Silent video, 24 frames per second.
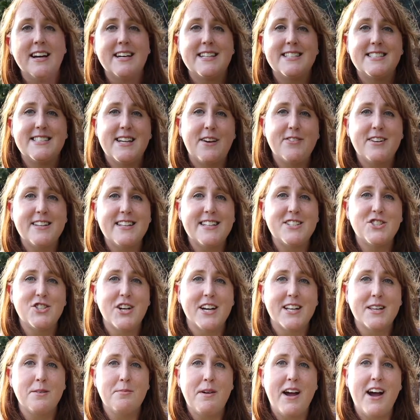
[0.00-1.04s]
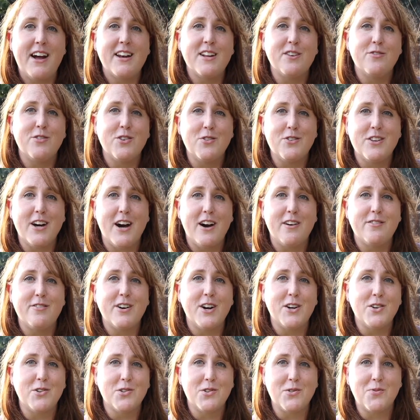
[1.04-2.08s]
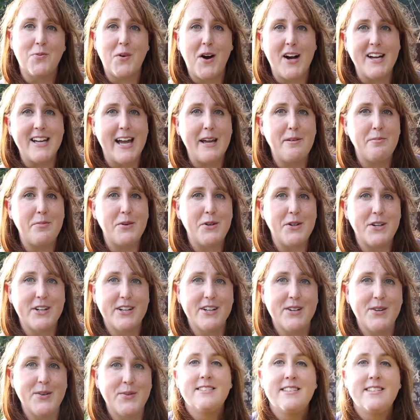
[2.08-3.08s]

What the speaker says: Definitely check them out if you love a good YA book.